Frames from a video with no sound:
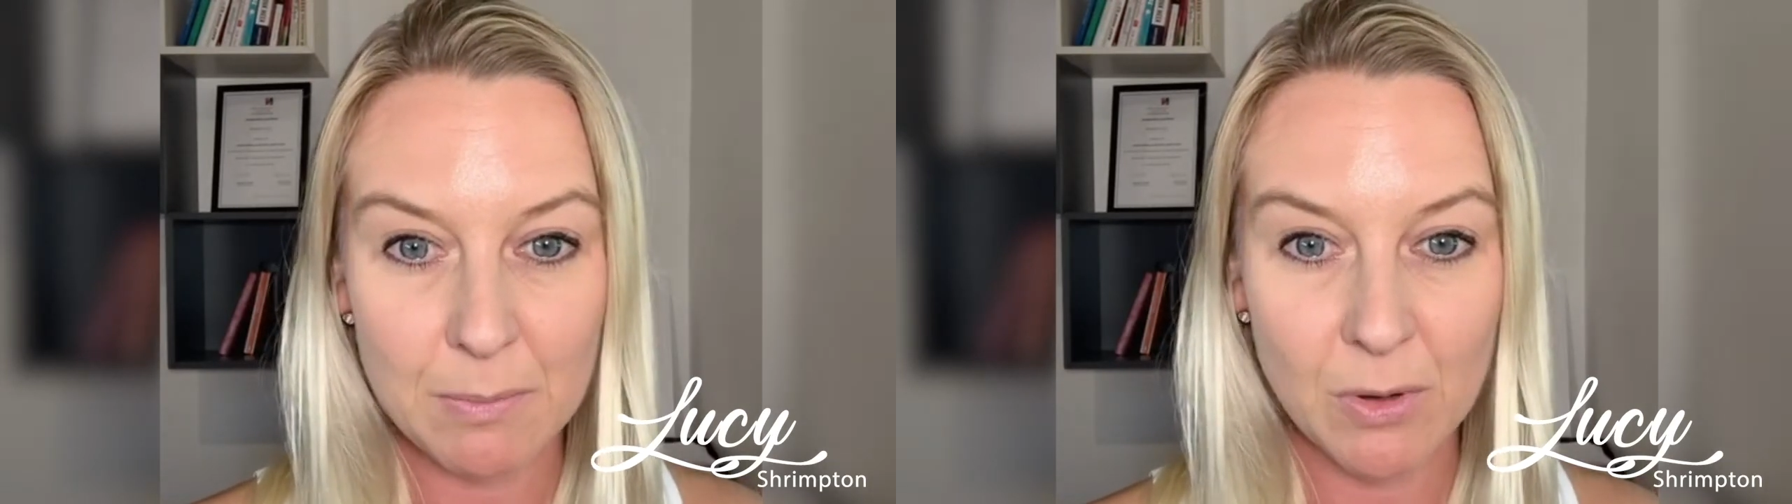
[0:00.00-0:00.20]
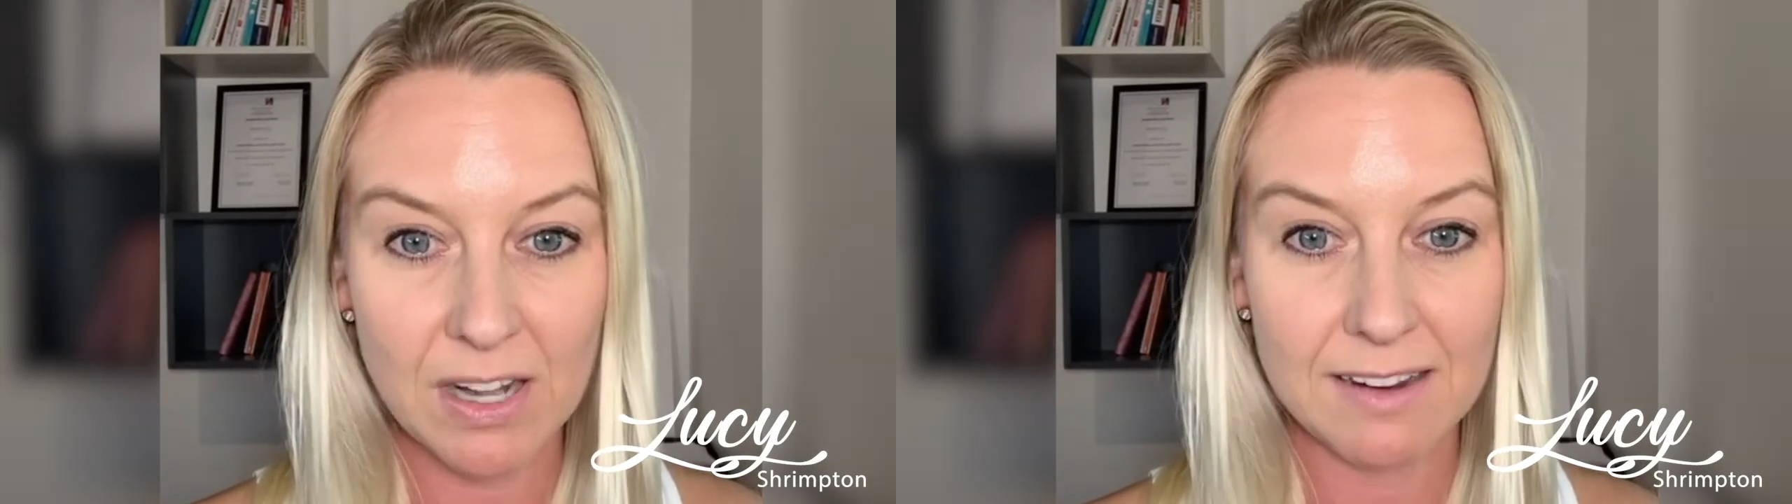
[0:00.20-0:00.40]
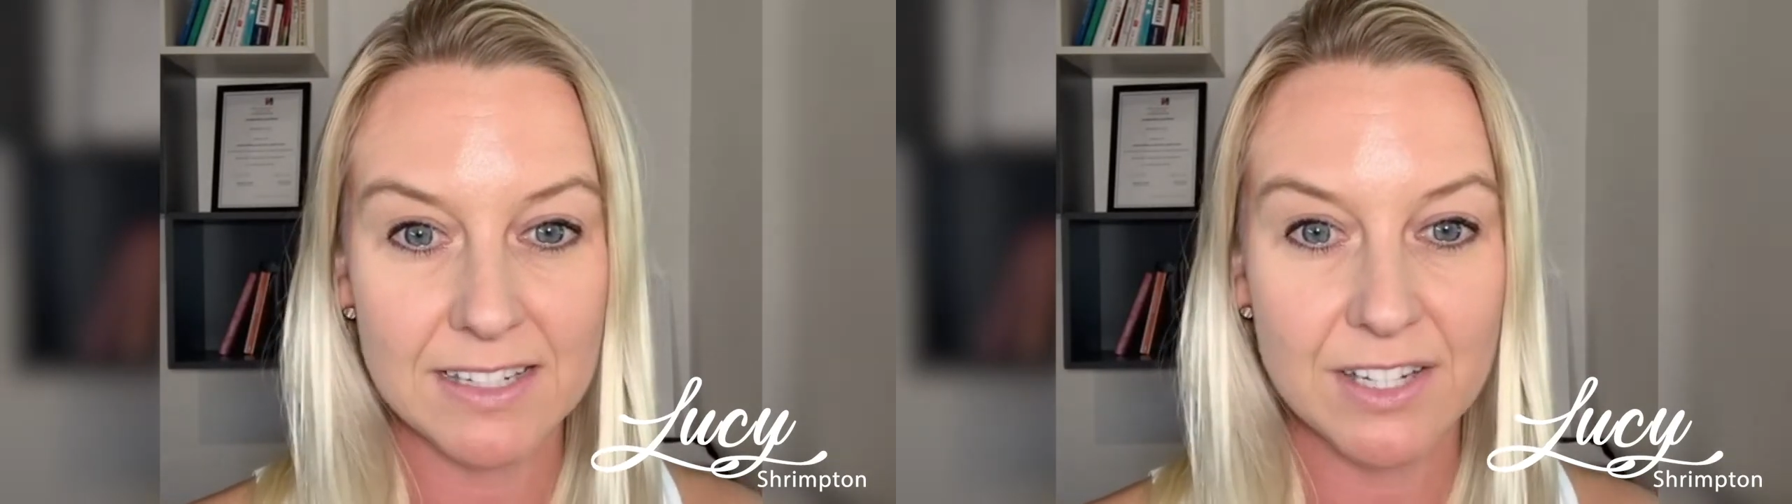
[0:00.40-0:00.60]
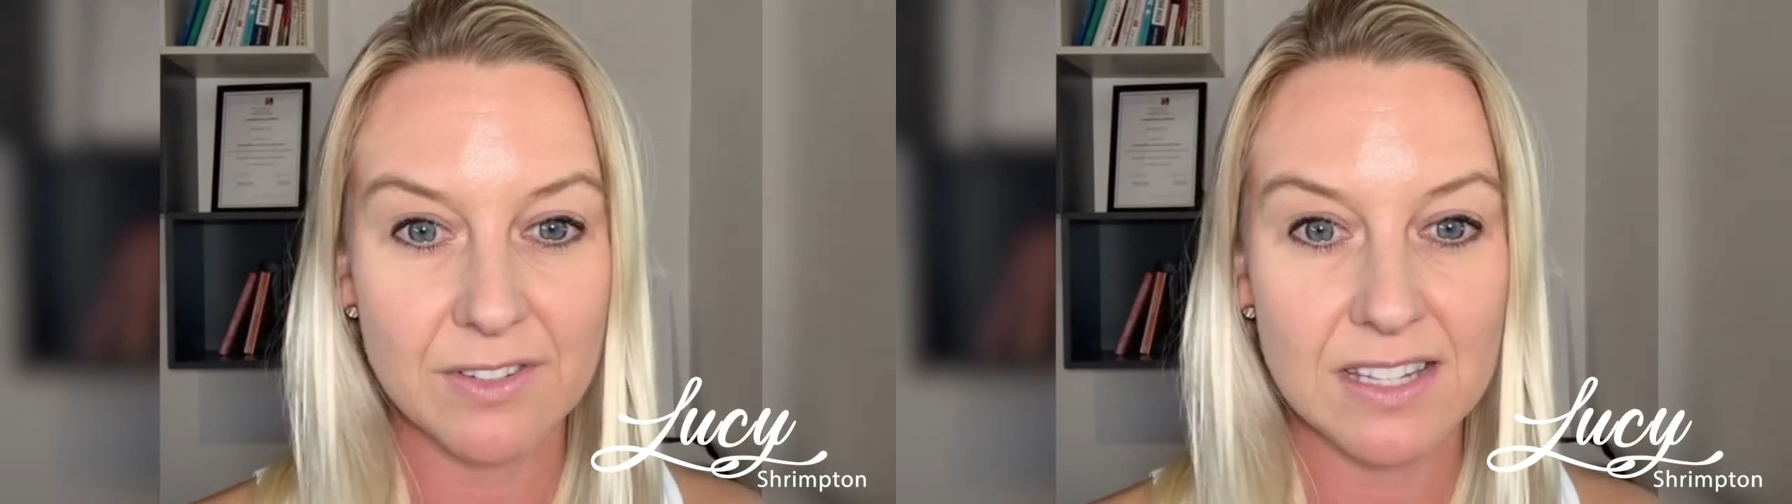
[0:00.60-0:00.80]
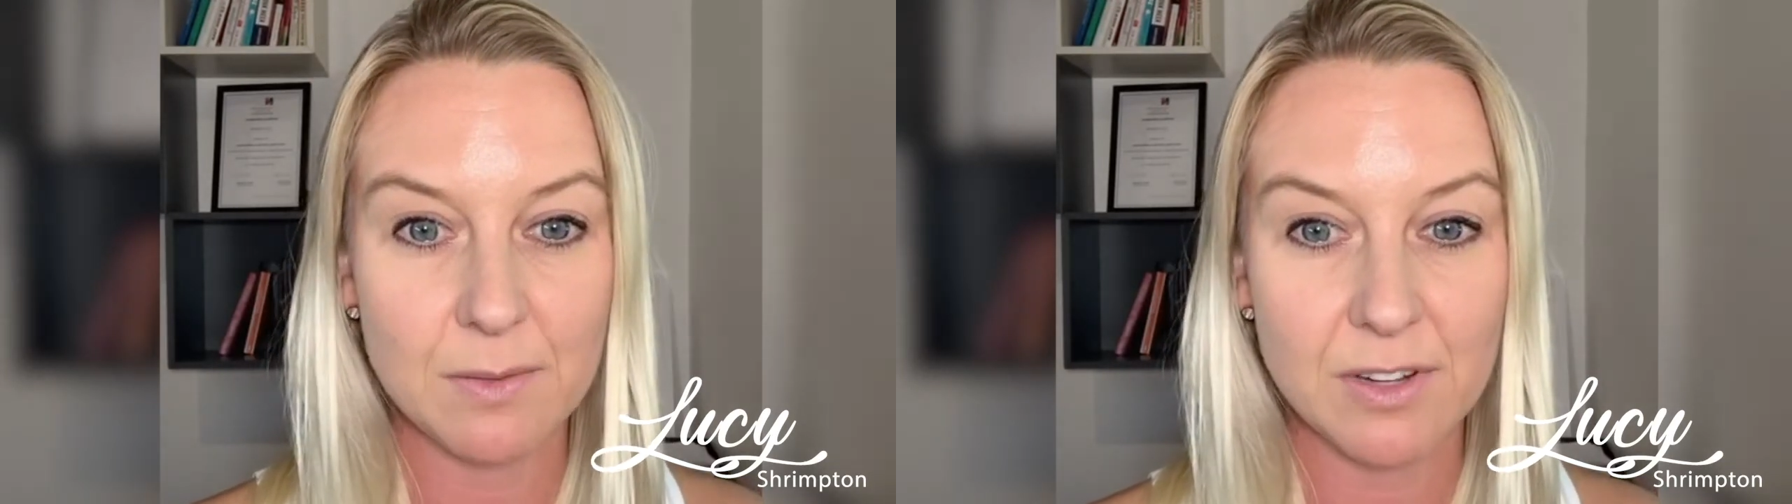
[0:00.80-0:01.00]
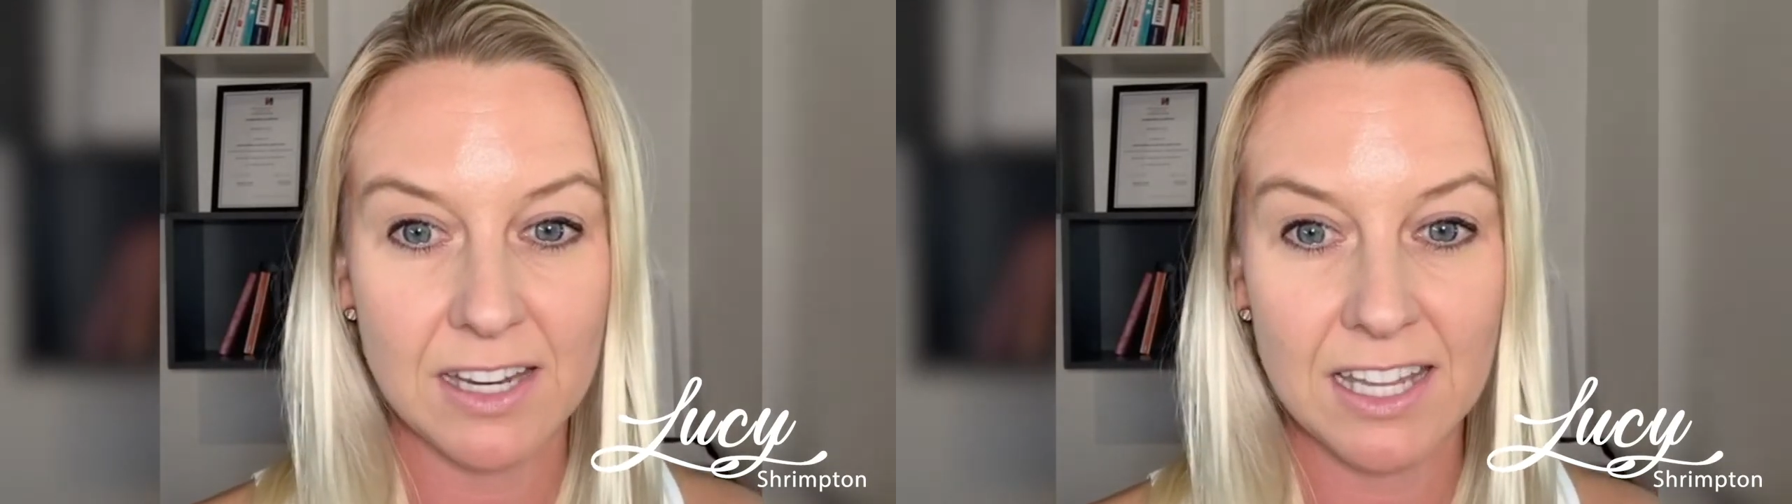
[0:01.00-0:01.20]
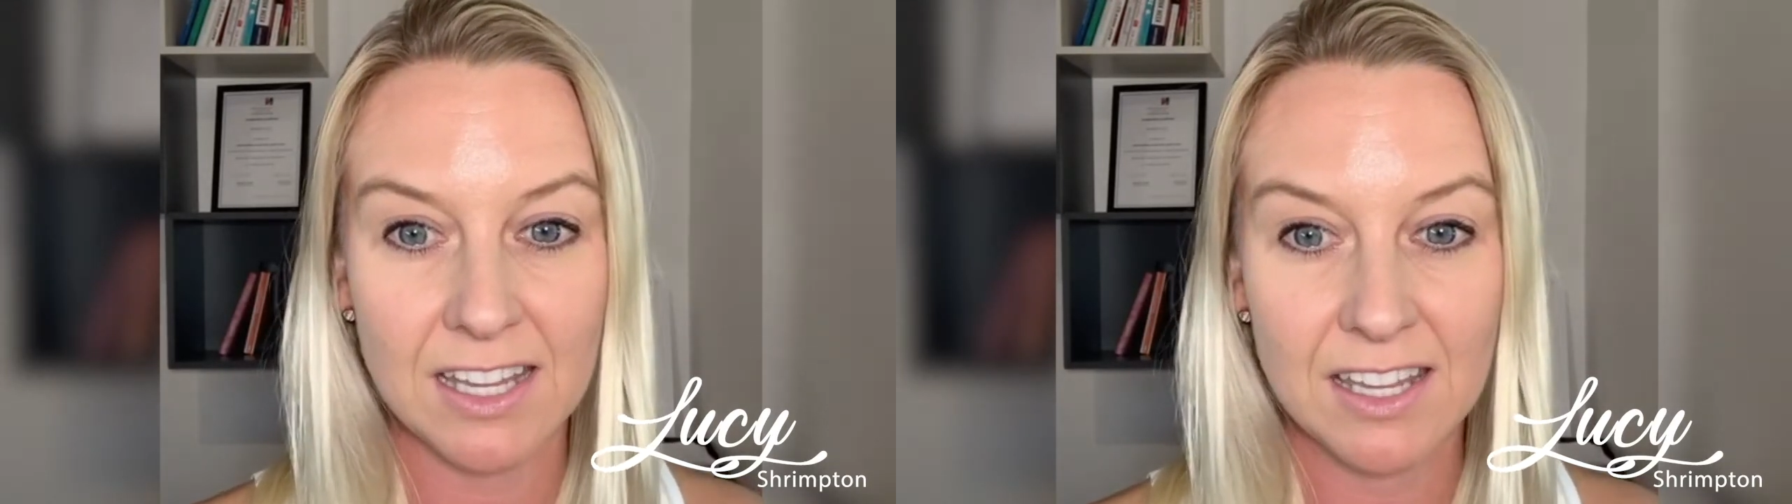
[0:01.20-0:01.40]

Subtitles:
more clarity on sleep training.